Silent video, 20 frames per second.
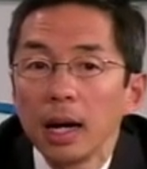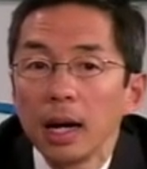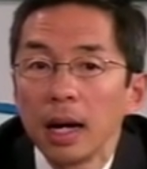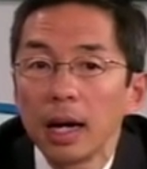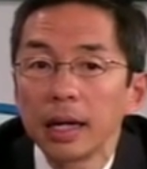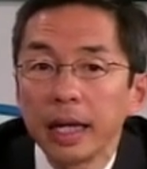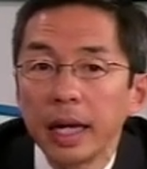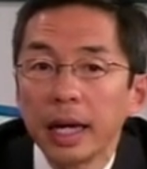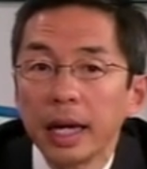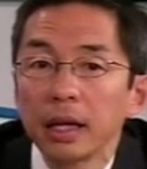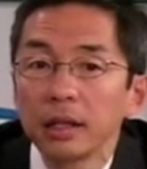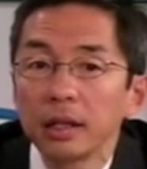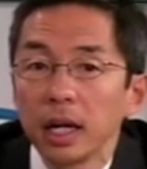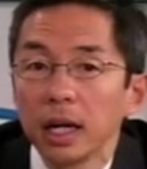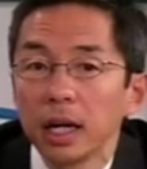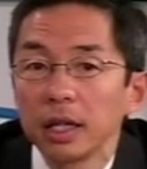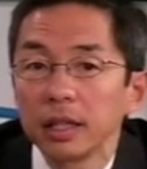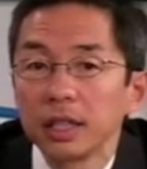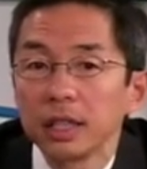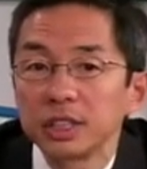Again,
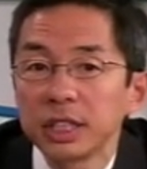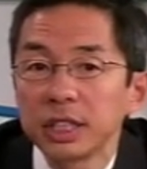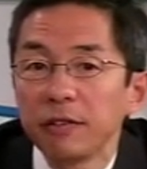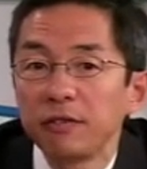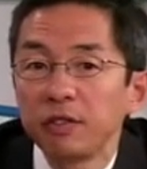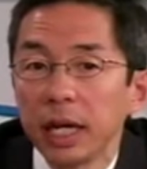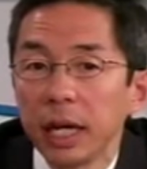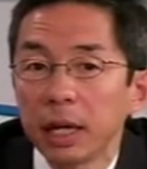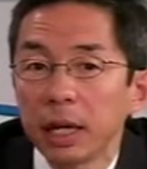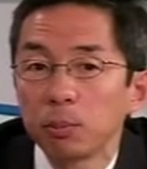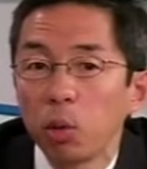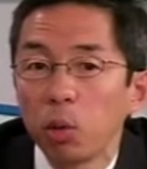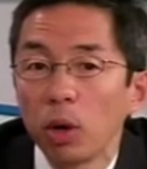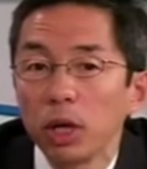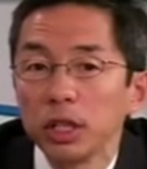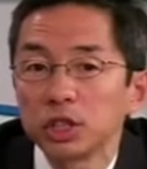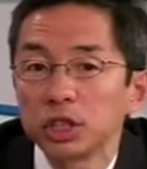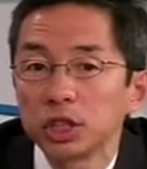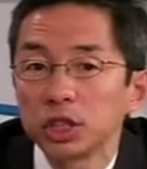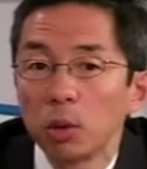the safety
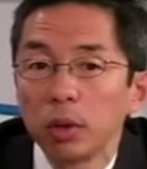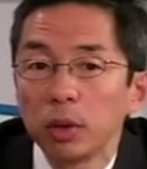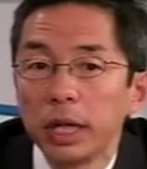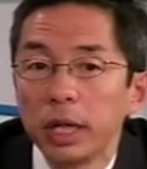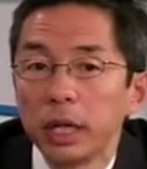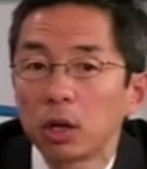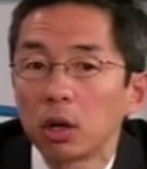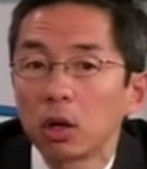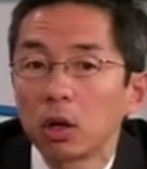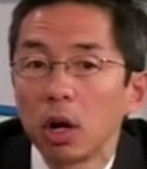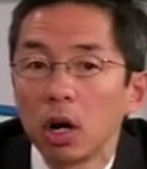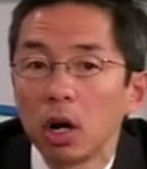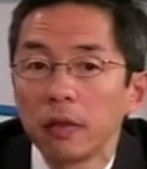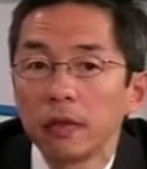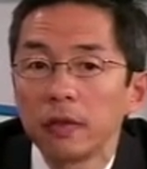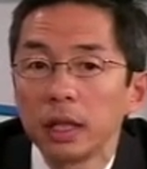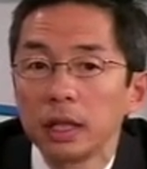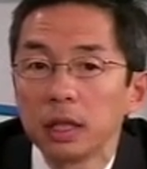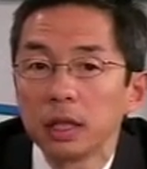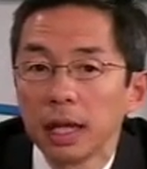endpoint shown here
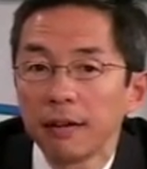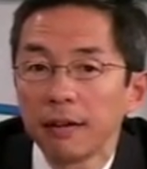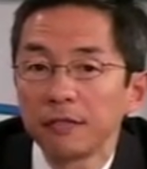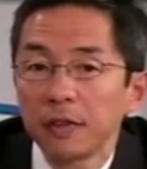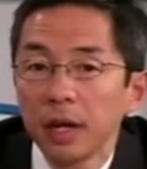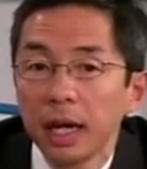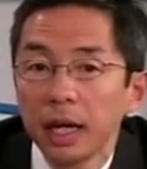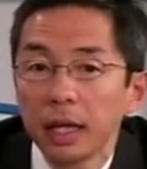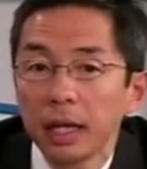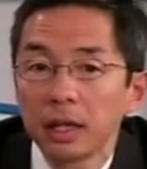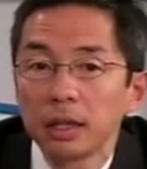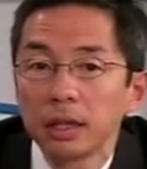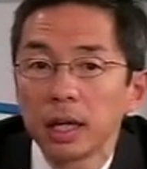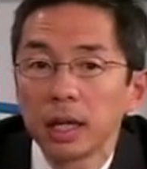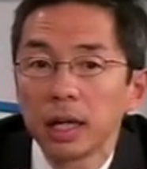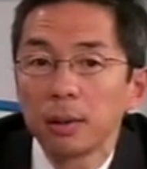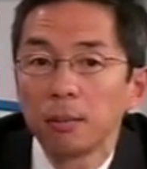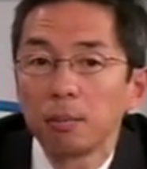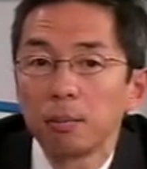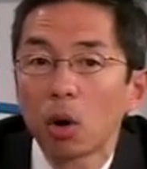on the left-hand
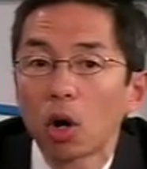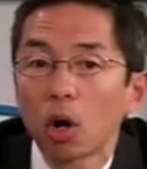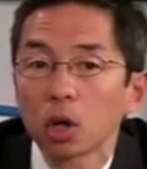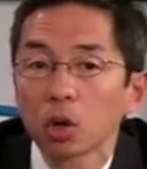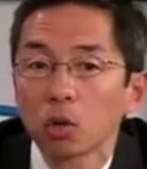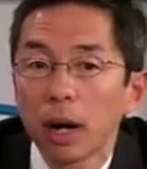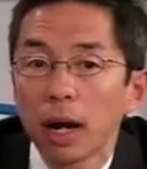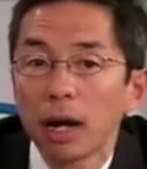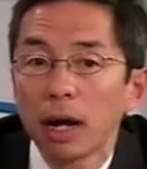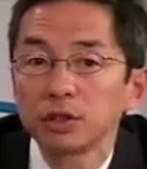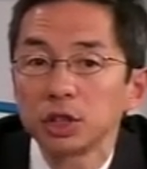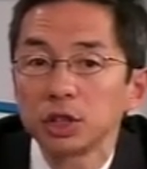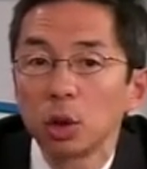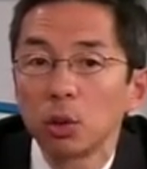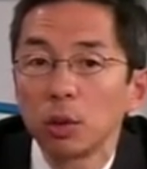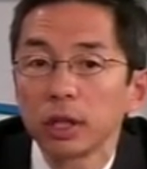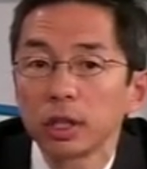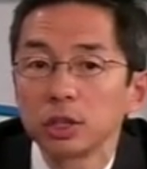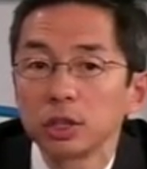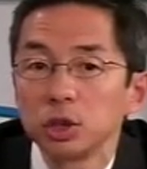bar graph
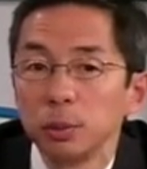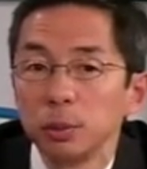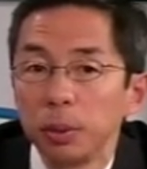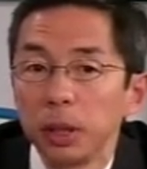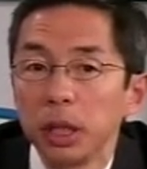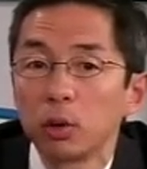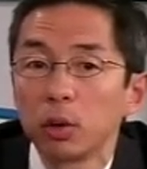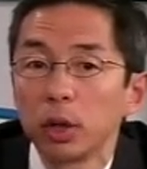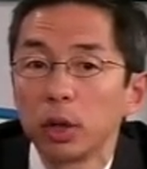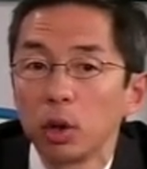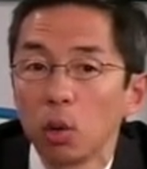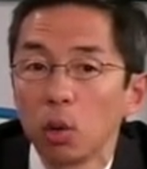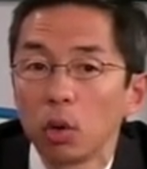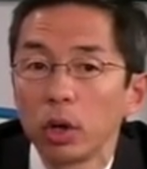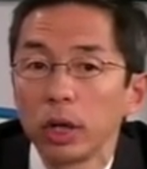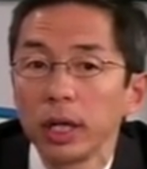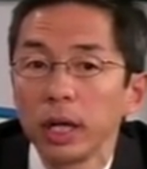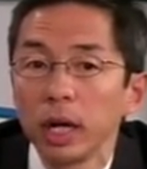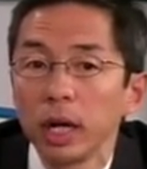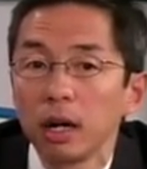showing a
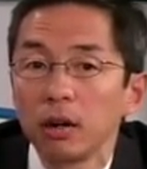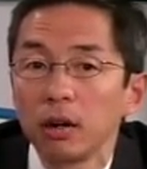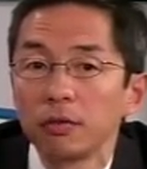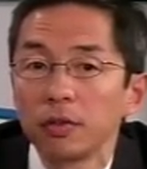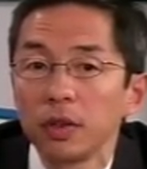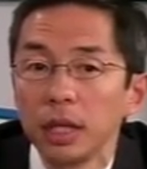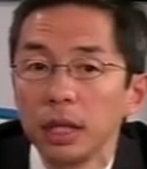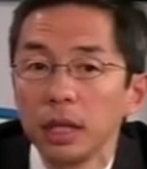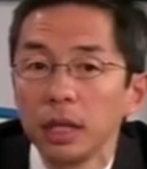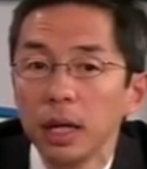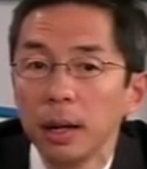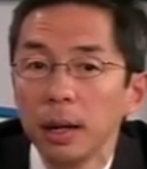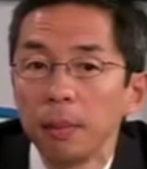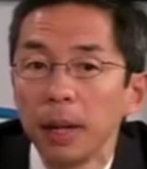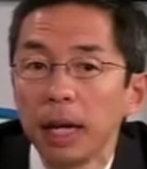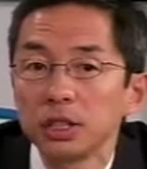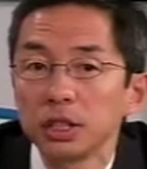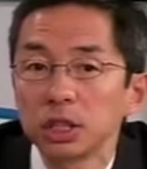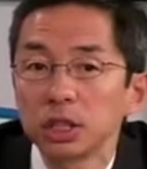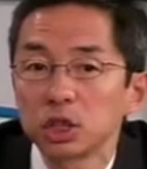superiority of the
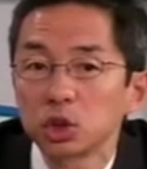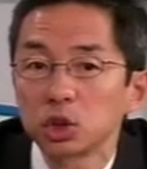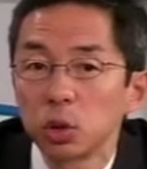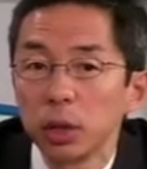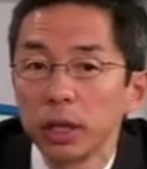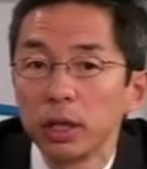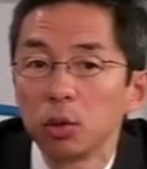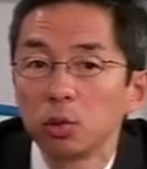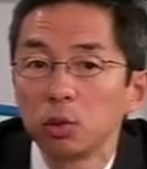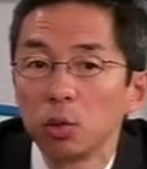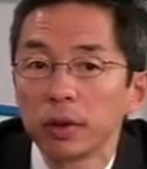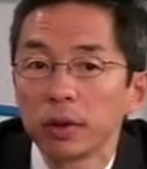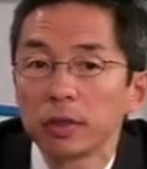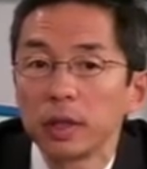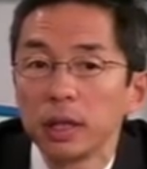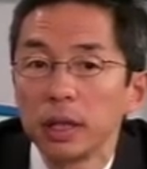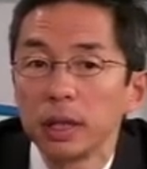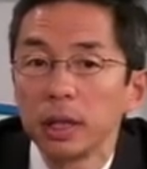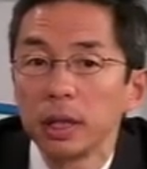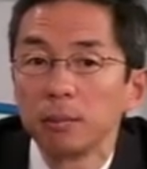patients treated with
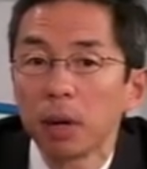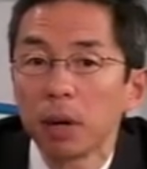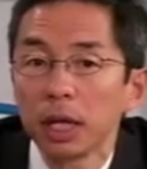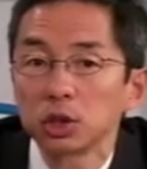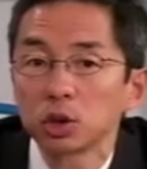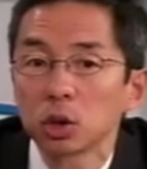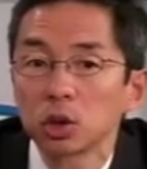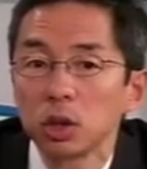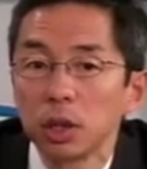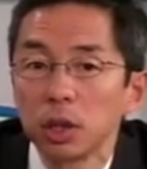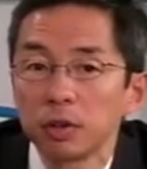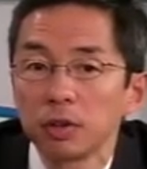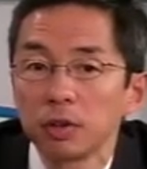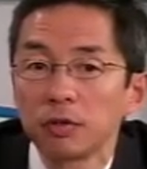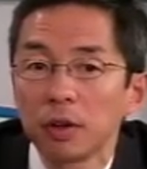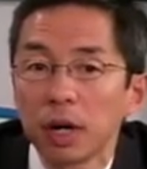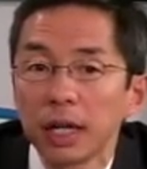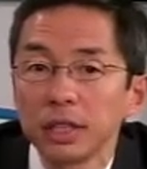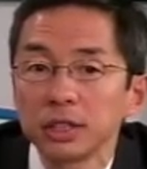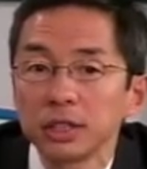the mitral clip
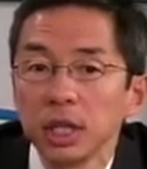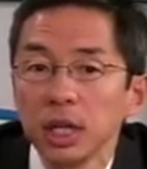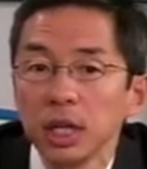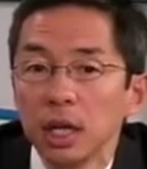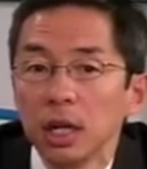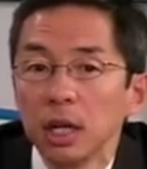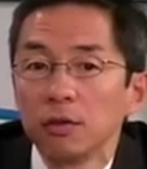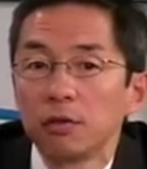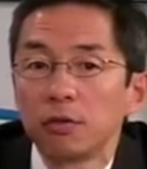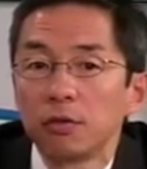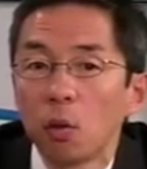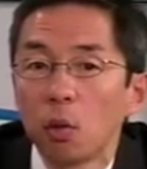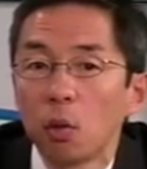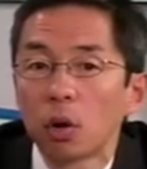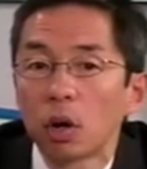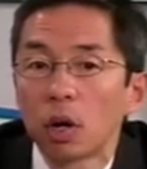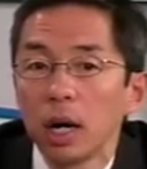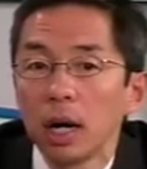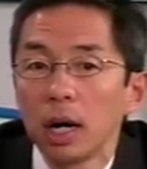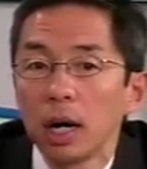device
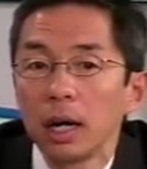for